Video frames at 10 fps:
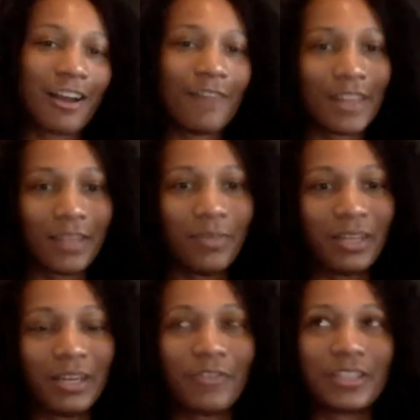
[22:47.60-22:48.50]

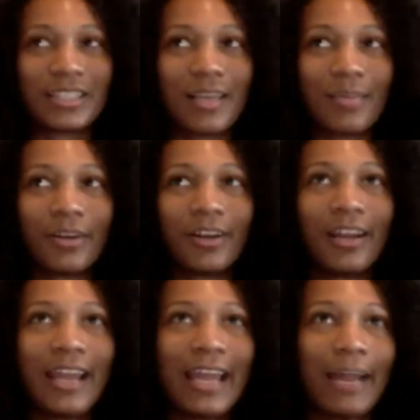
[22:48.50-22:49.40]
availability for the summer,
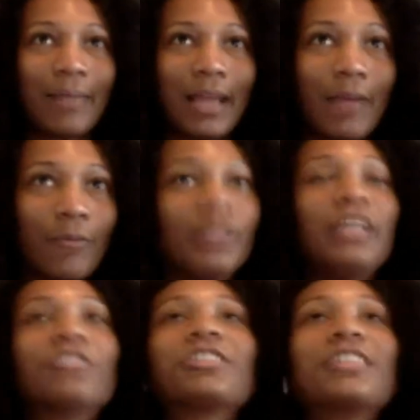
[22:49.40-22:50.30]
and I'm like, I'm
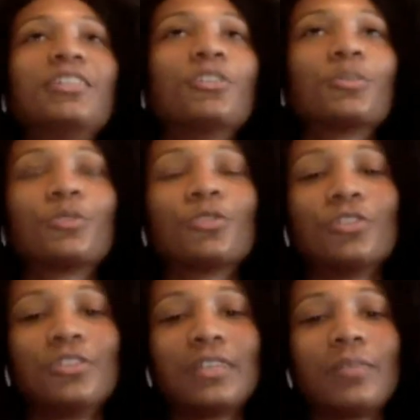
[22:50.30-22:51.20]
really interested in Torch Patrol.
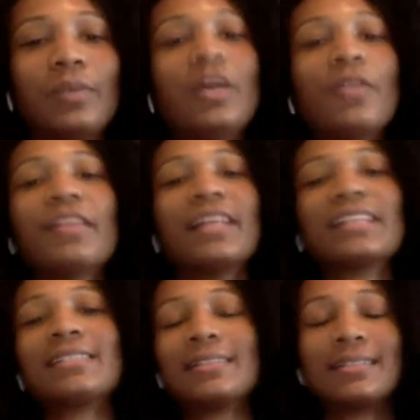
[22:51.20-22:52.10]
She's like, we know that
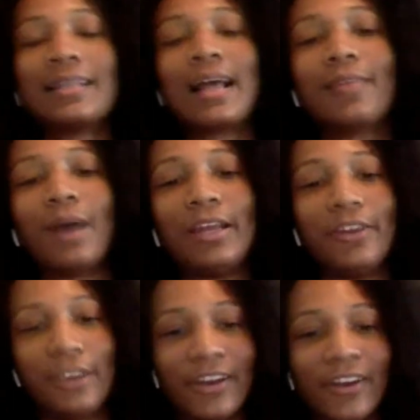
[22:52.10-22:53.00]
that's exactly why
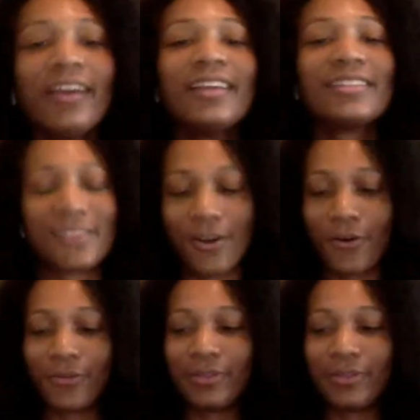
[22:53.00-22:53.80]
you're here. So